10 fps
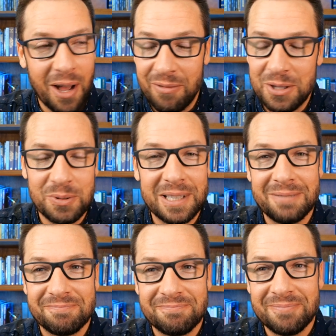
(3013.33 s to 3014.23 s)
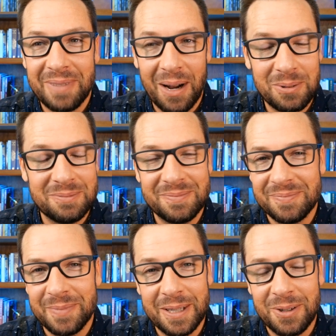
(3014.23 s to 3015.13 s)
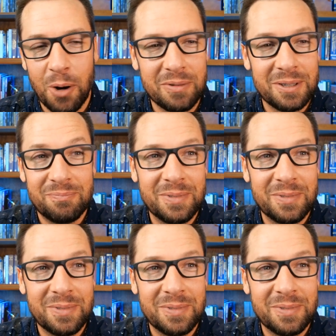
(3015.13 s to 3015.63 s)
eventually, but COVID